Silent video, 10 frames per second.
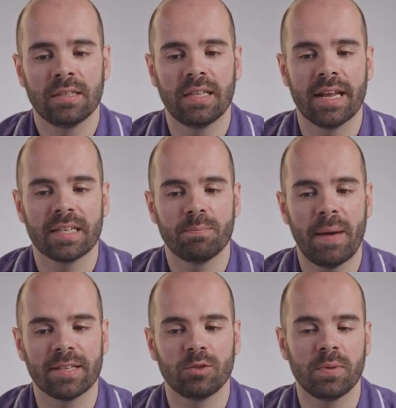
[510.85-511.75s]
then
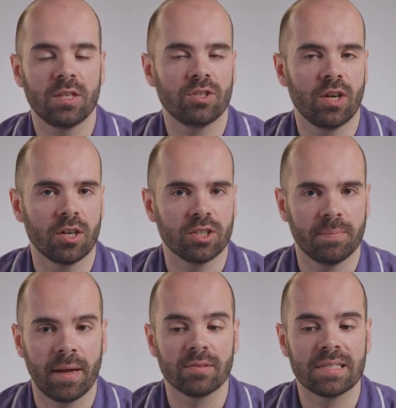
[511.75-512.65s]
expect to be discharged
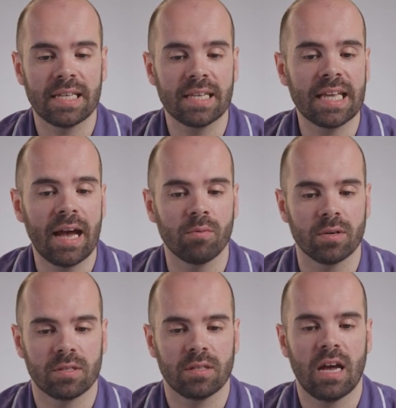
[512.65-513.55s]
about 6
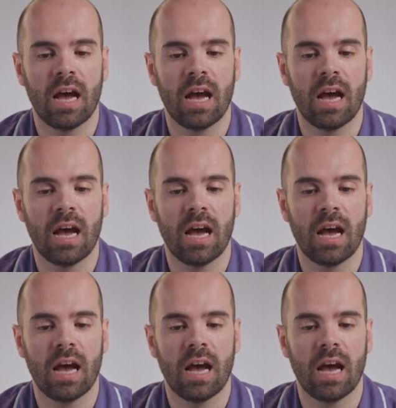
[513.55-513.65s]
hours